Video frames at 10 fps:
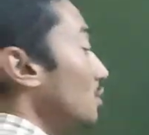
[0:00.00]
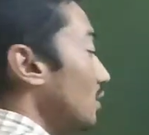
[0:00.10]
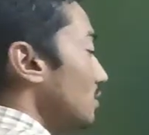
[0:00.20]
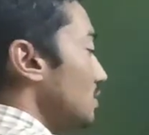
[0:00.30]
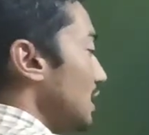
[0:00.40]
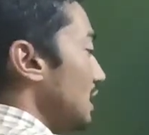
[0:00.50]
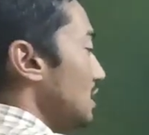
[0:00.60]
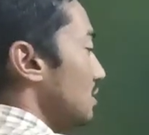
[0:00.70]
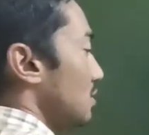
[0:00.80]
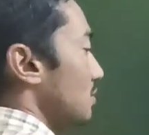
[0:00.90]
you want to
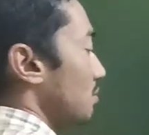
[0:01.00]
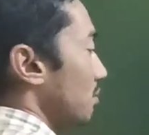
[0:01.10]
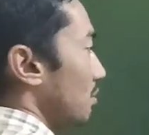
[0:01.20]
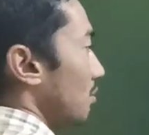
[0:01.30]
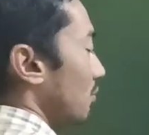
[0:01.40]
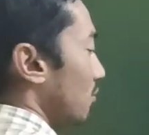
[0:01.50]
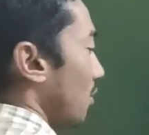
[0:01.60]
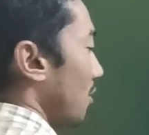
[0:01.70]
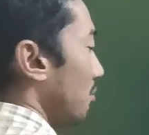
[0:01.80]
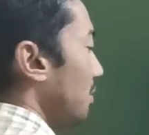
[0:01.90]
change
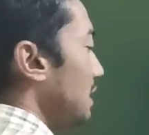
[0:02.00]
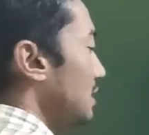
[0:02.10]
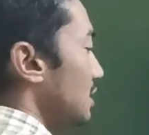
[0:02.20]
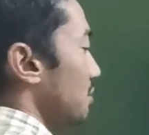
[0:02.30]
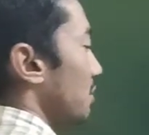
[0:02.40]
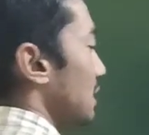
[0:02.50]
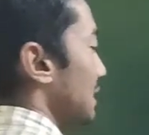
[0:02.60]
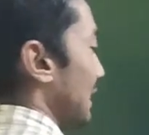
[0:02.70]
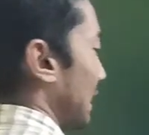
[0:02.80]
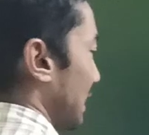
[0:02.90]
from meters per
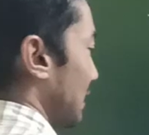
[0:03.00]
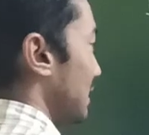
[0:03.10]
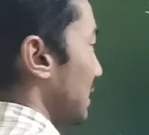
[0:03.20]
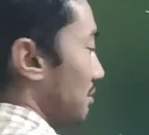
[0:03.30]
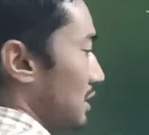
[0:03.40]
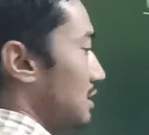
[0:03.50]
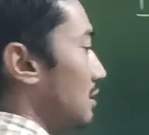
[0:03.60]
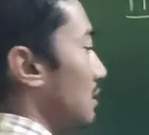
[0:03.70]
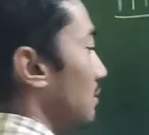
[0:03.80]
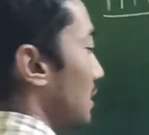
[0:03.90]
second, this time just the
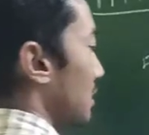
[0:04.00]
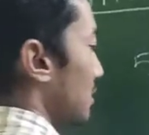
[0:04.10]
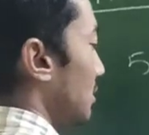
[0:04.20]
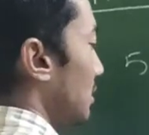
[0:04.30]
reverse,